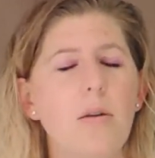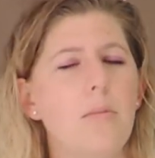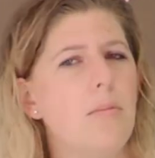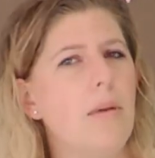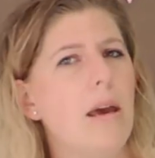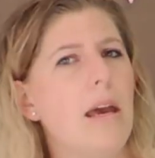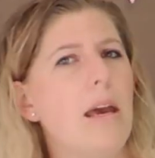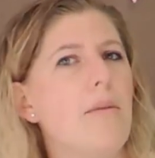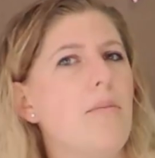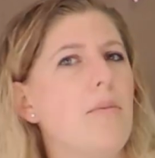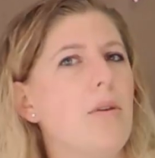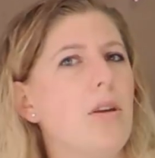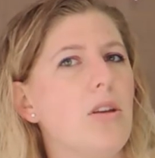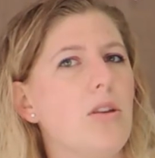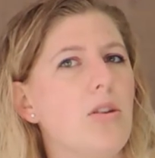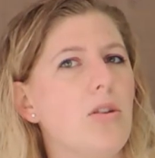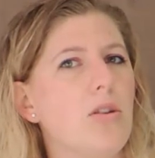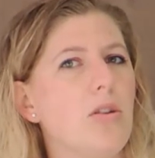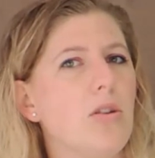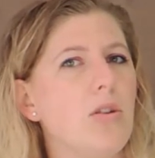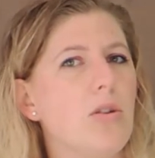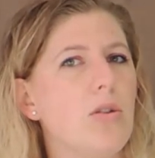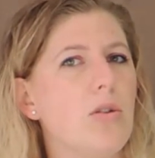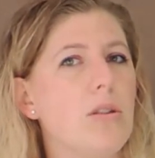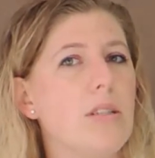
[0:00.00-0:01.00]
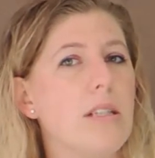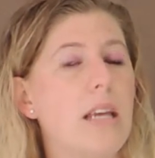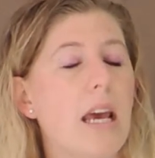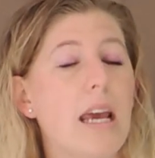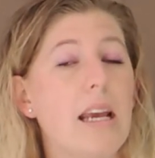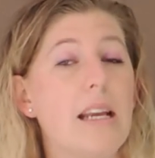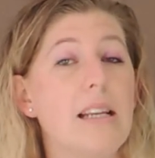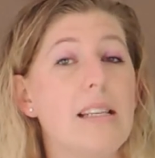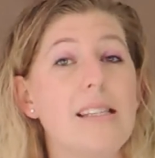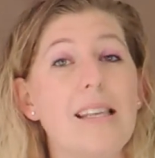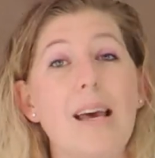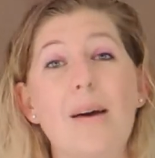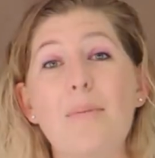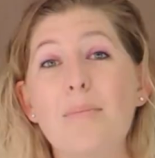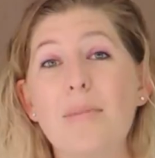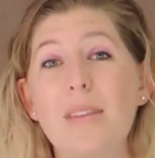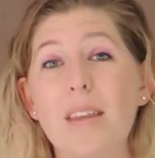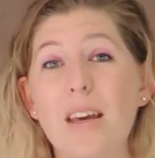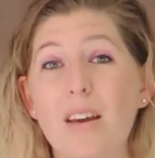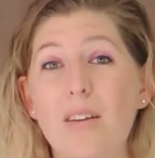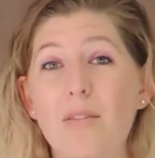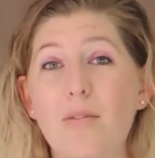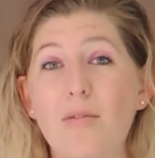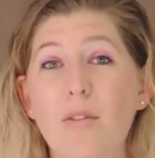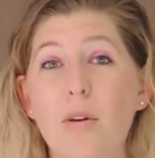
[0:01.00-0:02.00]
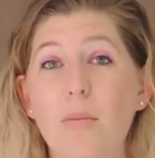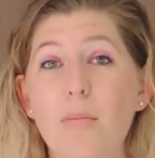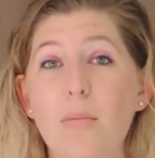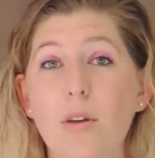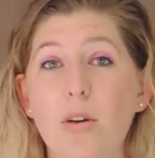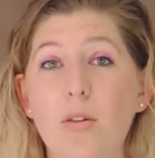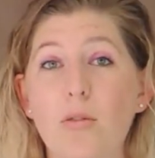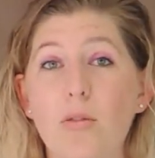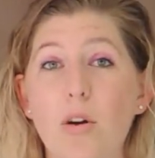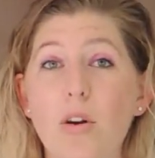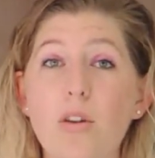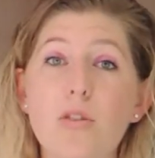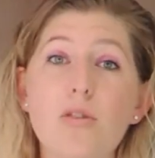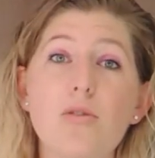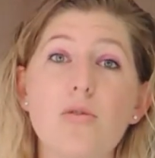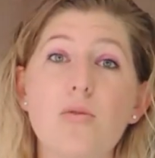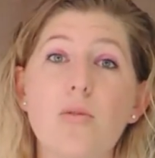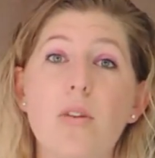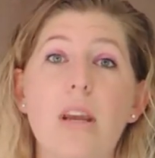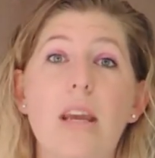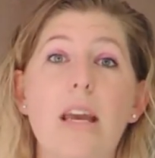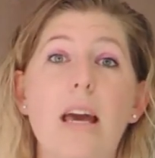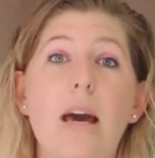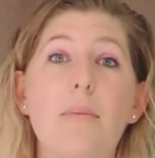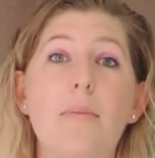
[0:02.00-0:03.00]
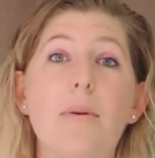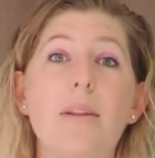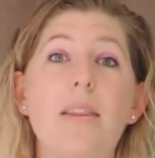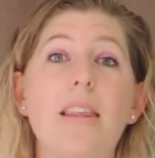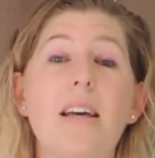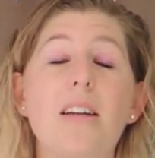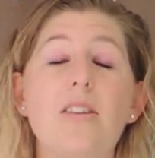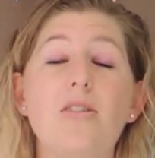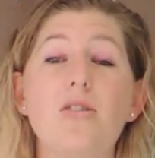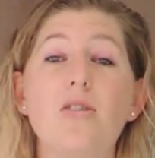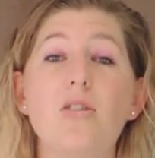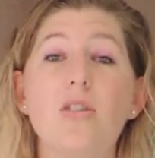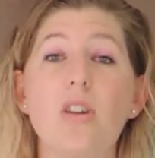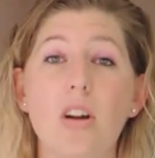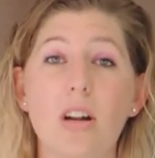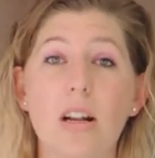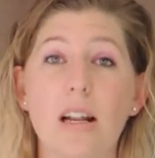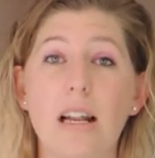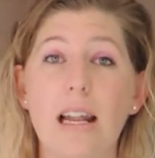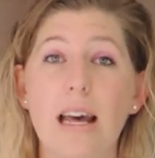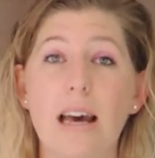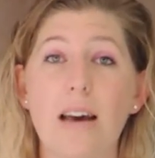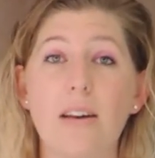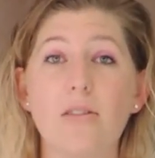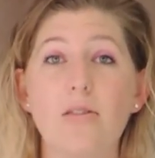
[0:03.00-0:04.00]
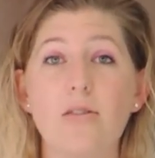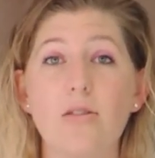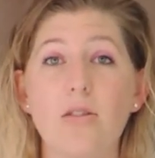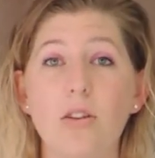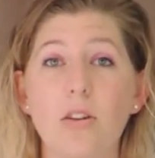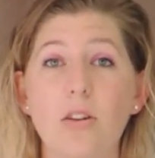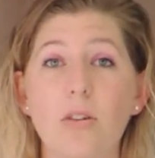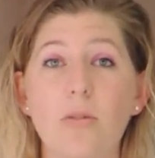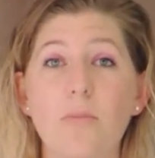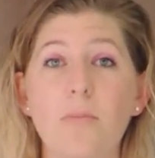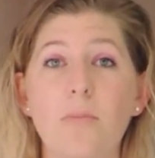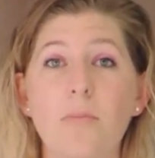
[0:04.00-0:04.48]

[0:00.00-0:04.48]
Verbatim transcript: Maybe you take something from the grocery cupboard that you're not allowed to.